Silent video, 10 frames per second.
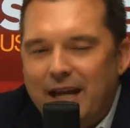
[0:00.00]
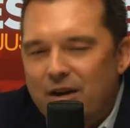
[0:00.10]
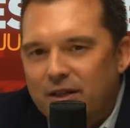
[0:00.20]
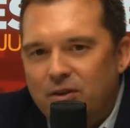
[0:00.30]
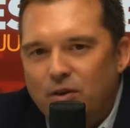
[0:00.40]

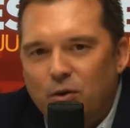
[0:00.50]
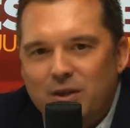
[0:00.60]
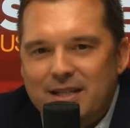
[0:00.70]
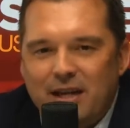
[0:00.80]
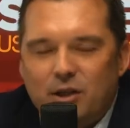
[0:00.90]
Gary Cole
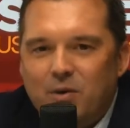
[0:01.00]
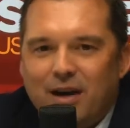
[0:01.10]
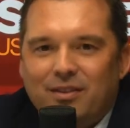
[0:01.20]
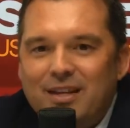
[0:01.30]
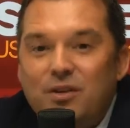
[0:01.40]
will take you
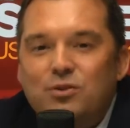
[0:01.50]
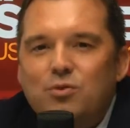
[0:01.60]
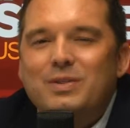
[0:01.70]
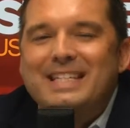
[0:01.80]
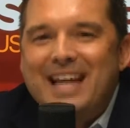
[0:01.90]
out there
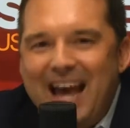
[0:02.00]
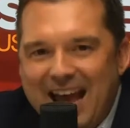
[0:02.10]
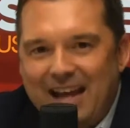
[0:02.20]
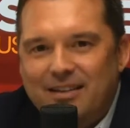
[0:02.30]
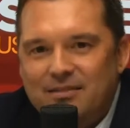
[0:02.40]

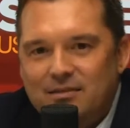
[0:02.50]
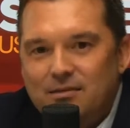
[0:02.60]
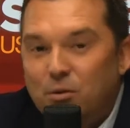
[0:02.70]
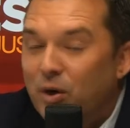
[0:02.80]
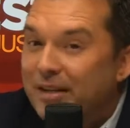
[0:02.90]
today
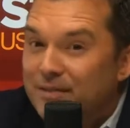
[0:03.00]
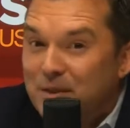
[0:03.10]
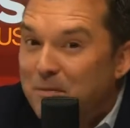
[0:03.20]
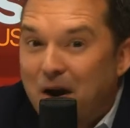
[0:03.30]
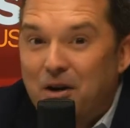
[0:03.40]
or even
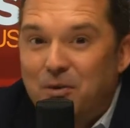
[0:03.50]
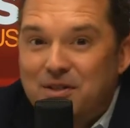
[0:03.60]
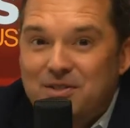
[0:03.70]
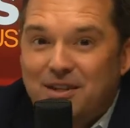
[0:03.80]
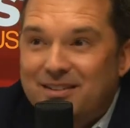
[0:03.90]
tomorrow
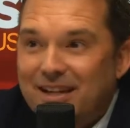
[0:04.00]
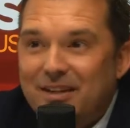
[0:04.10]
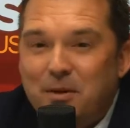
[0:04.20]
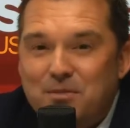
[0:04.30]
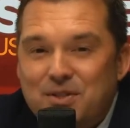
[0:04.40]
on Sunday to
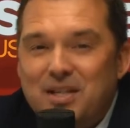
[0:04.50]
come see.